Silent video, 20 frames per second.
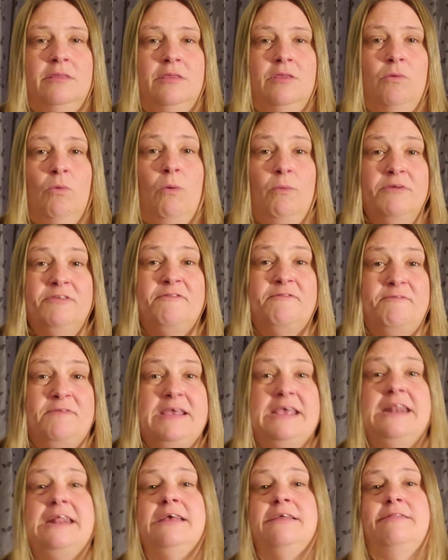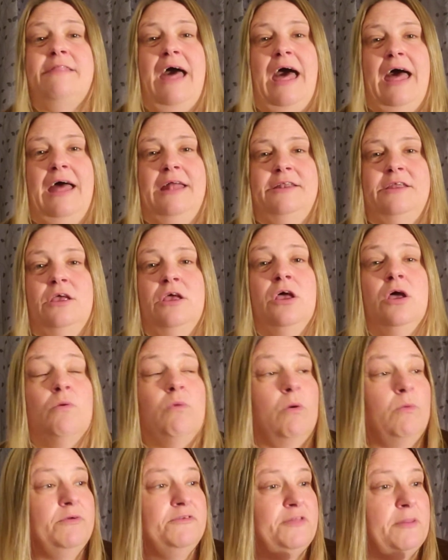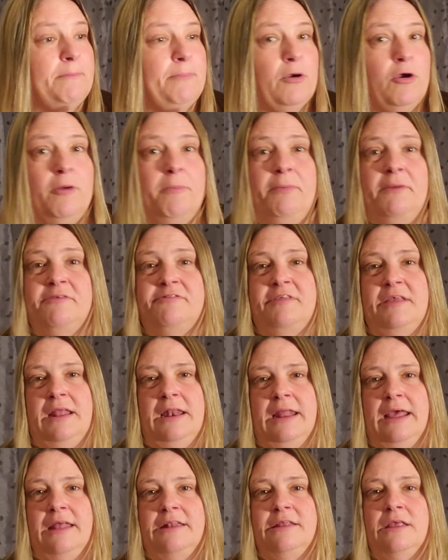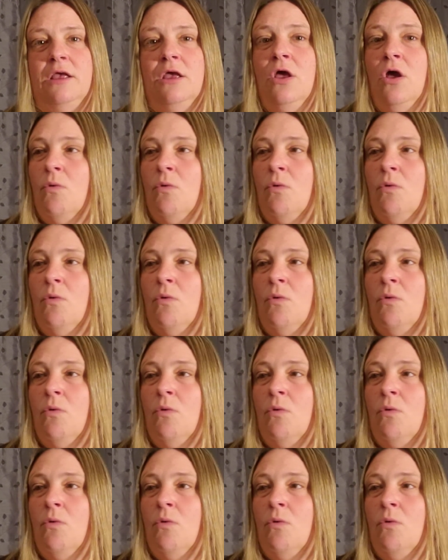What was feeding that? What was the purpose in it?